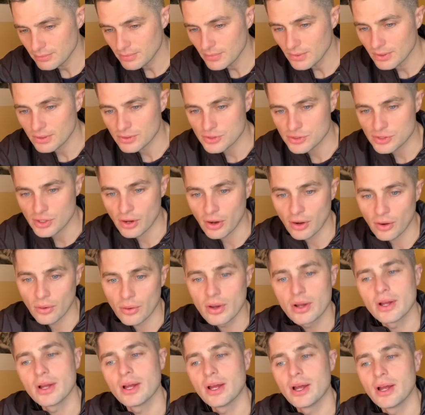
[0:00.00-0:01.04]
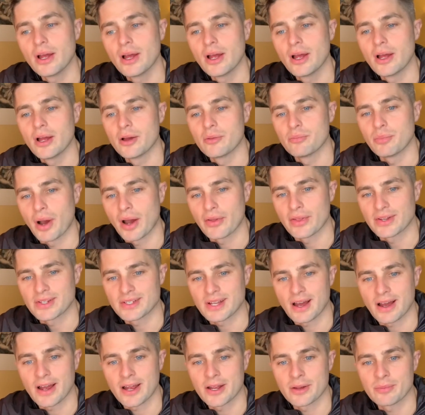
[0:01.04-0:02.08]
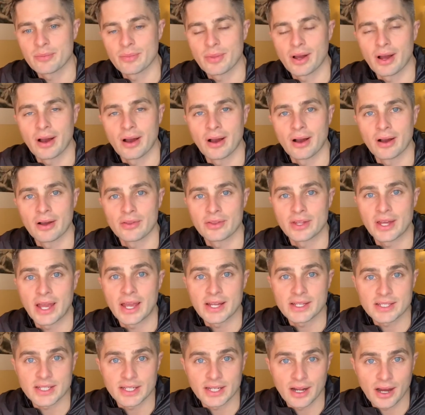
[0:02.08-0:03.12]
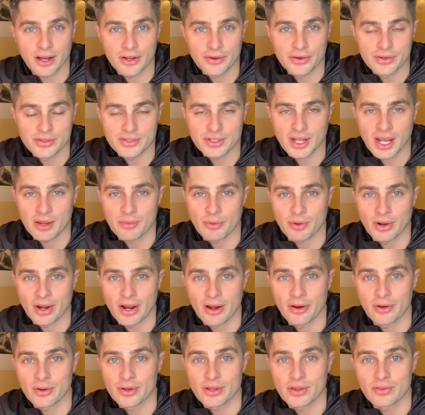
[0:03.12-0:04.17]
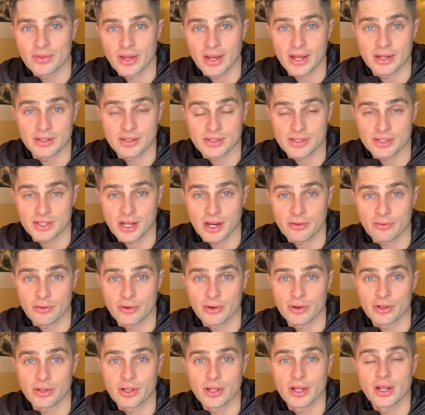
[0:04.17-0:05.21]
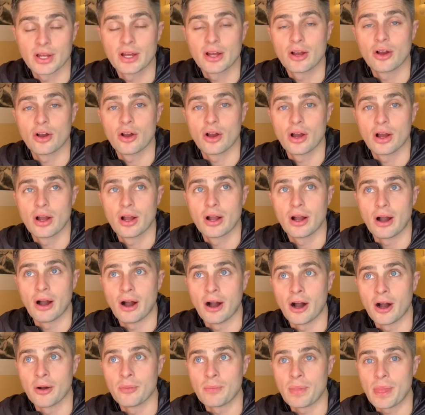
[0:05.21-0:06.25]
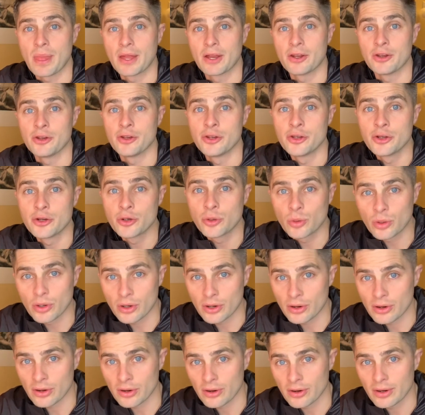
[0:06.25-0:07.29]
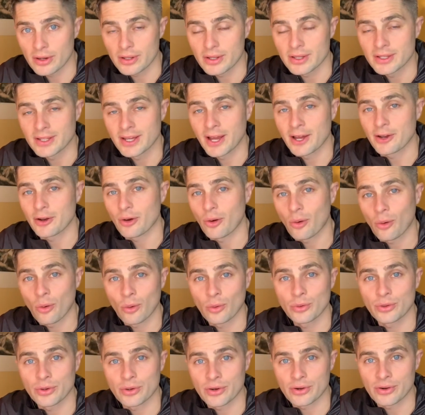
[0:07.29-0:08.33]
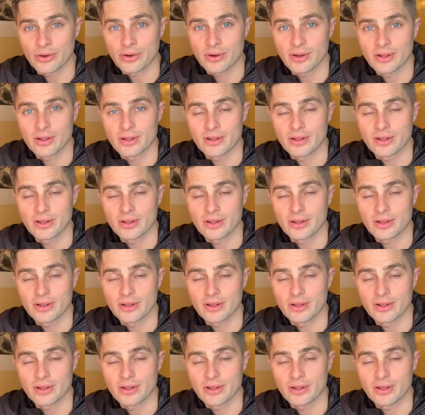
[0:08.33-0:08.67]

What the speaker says: So by the time the 1800s came around, they had discovered newer yet older